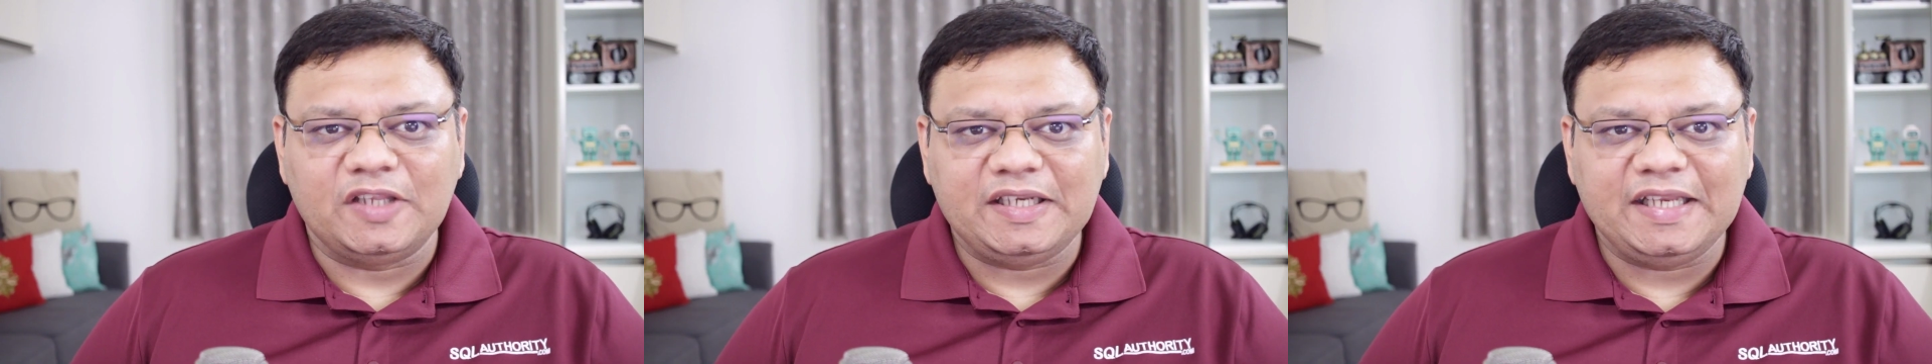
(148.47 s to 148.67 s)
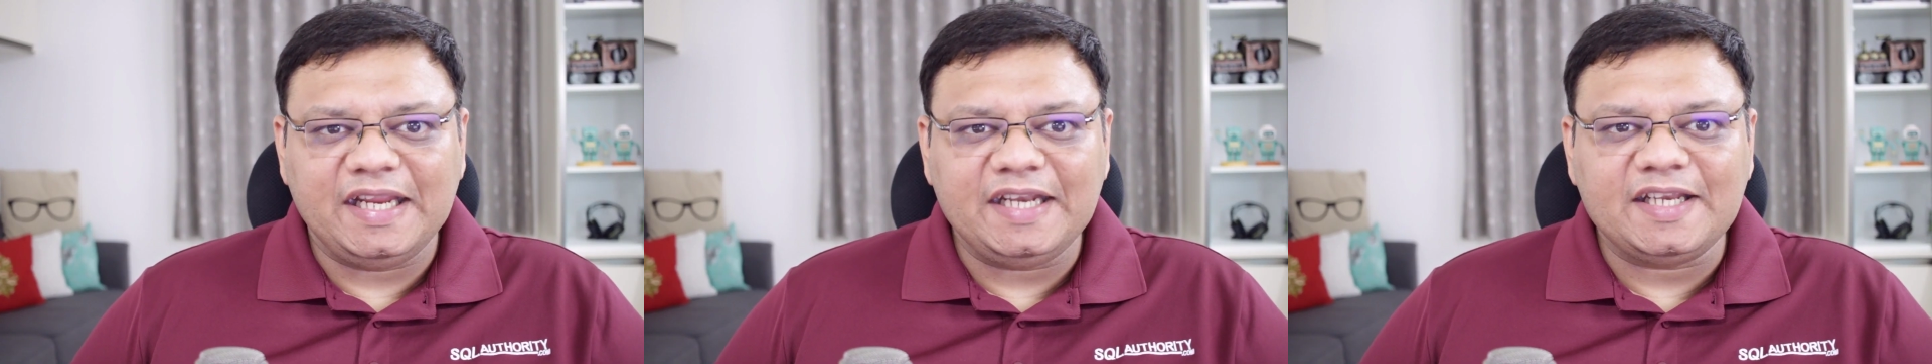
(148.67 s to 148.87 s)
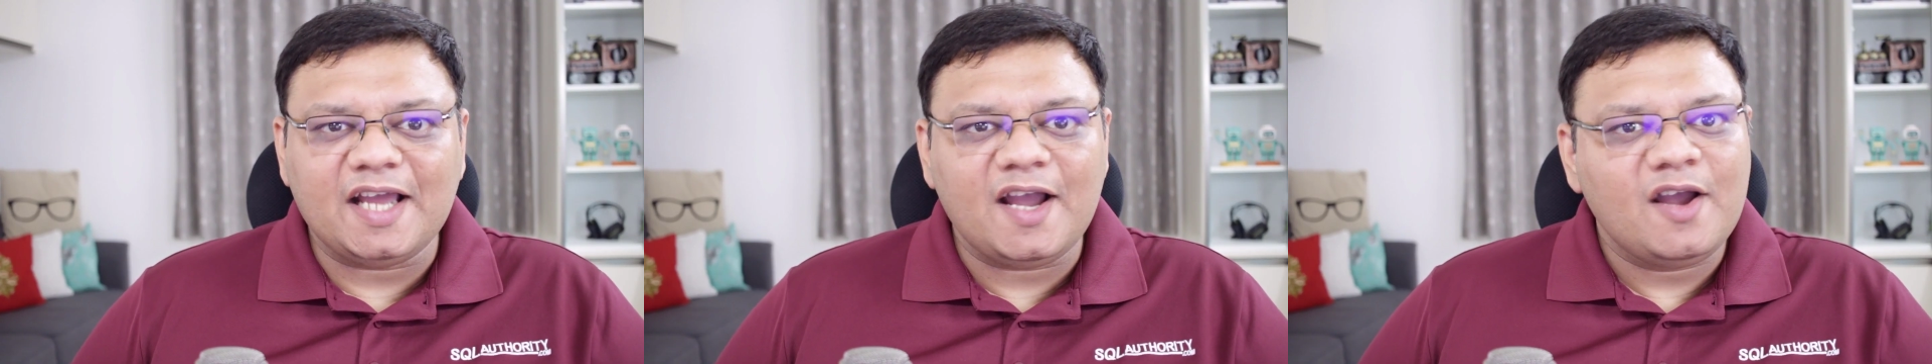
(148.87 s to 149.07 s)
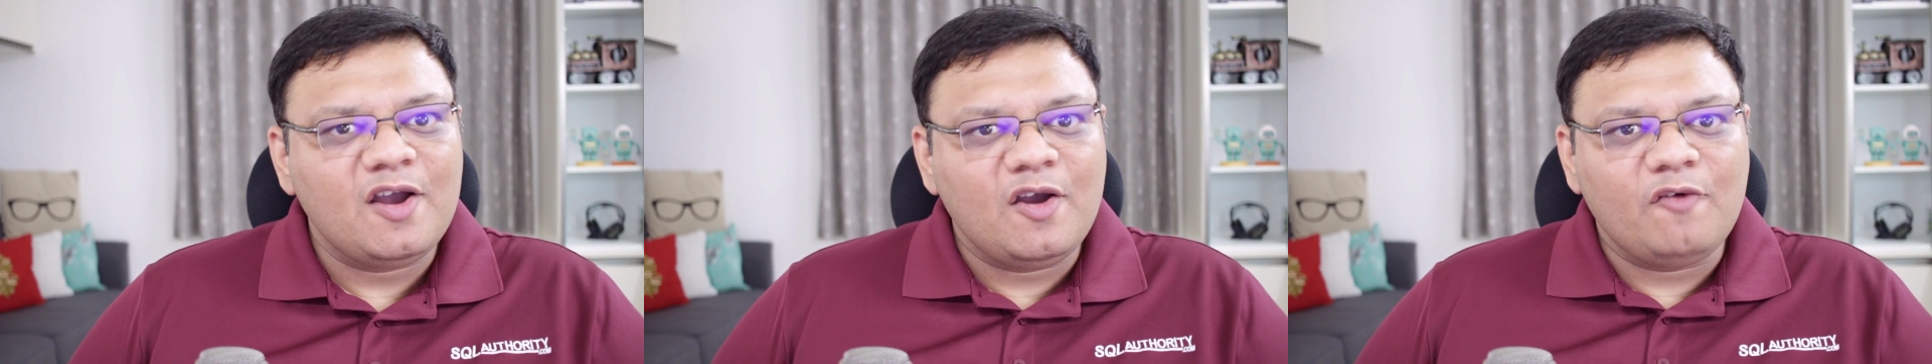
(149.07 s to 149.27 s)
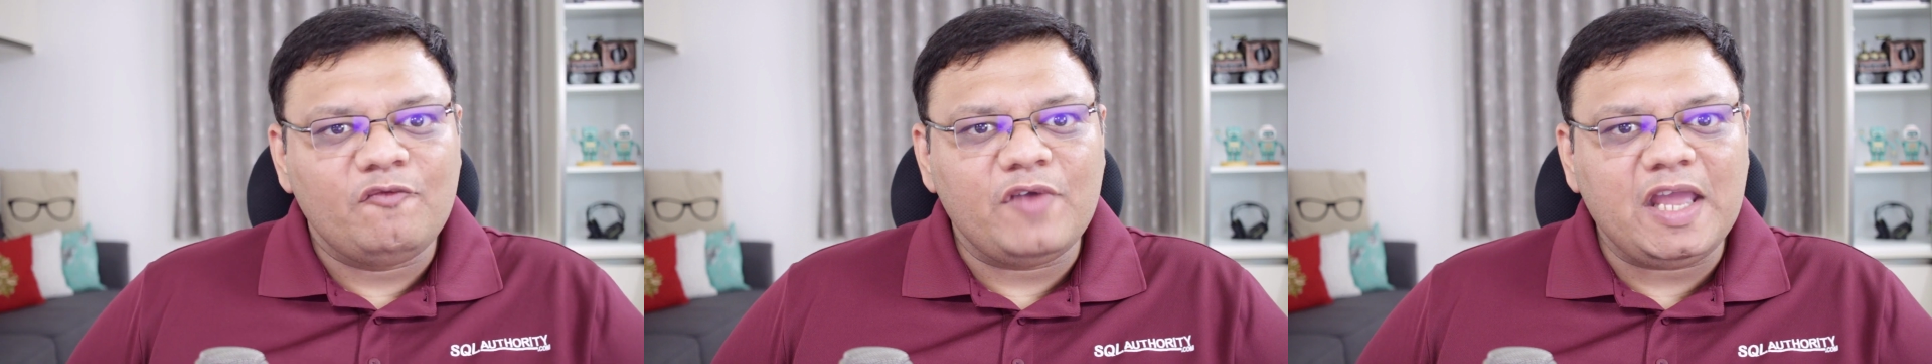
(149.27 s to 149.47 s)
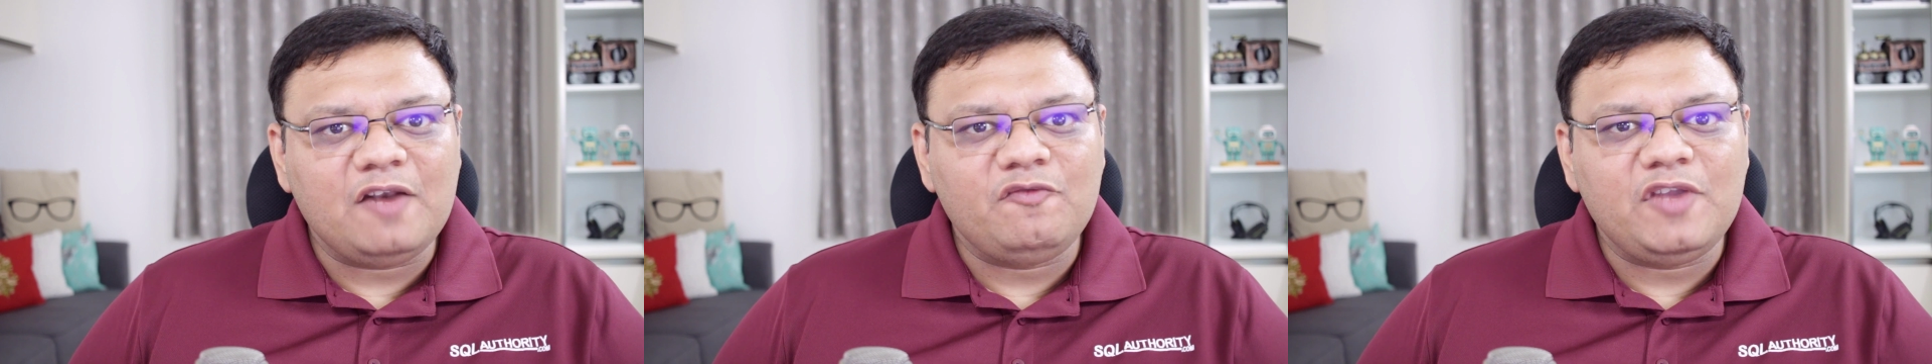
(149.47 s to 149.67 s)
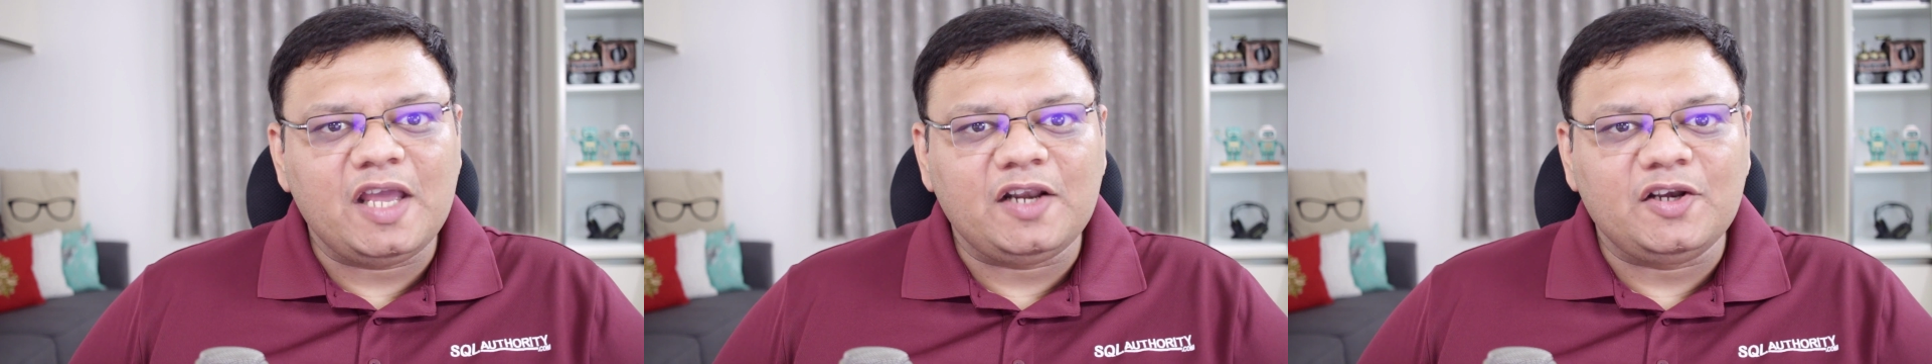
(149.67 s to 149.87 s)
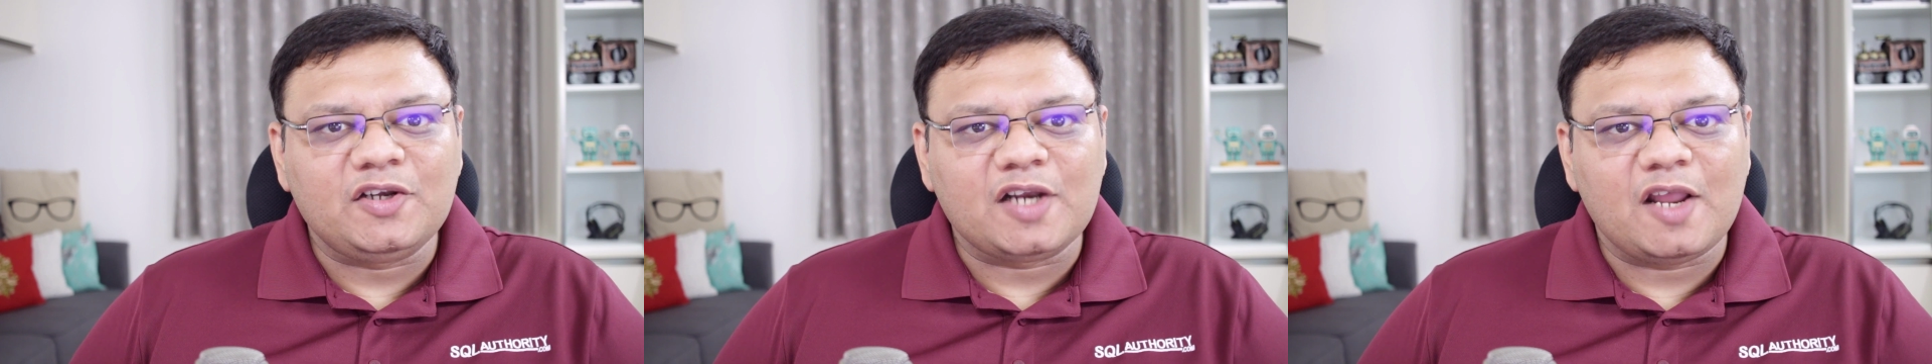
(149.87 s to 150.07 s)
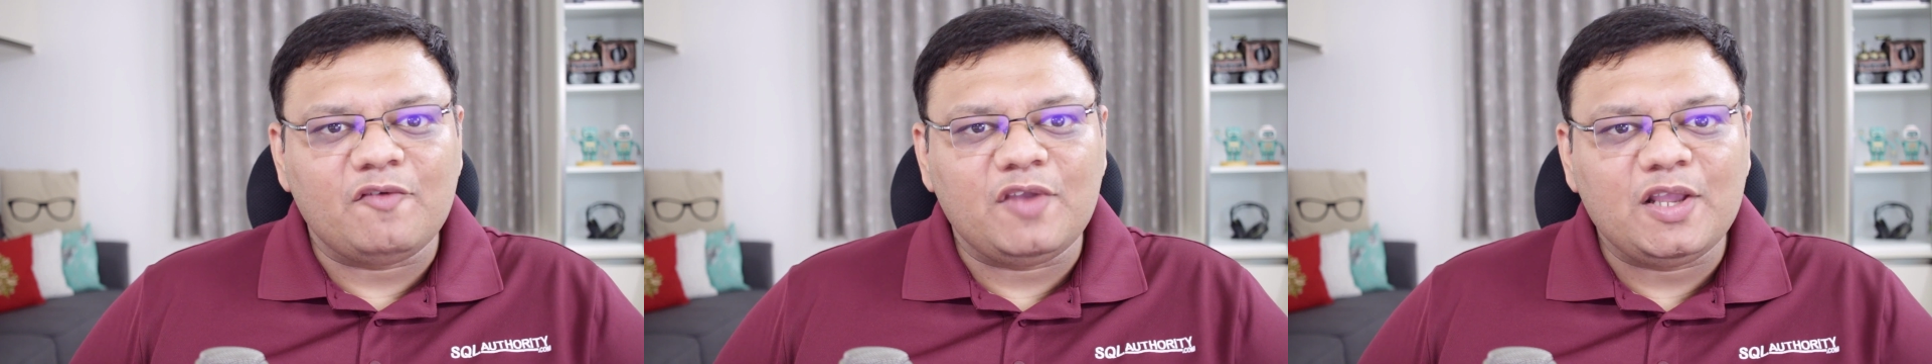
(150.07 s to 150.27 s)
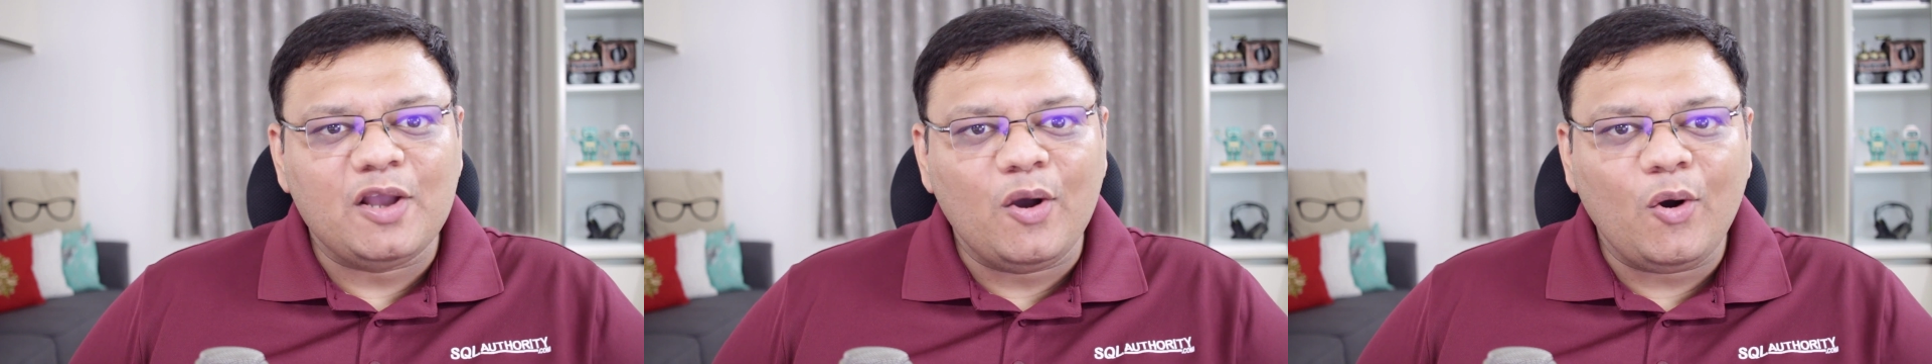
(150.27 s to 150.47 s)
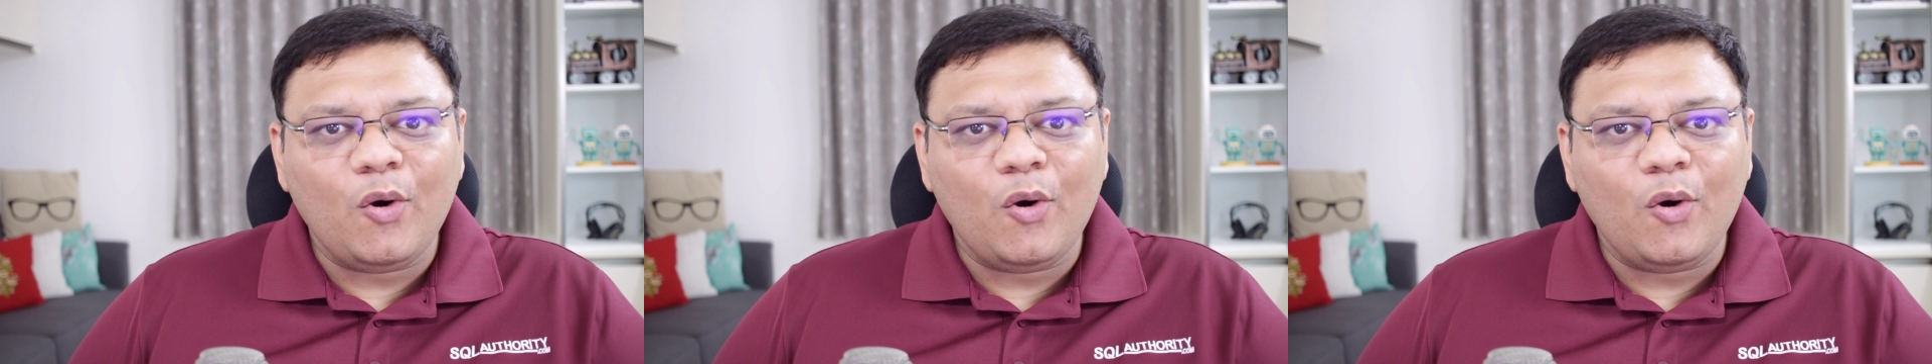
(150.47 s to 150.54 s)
data when we are retrieving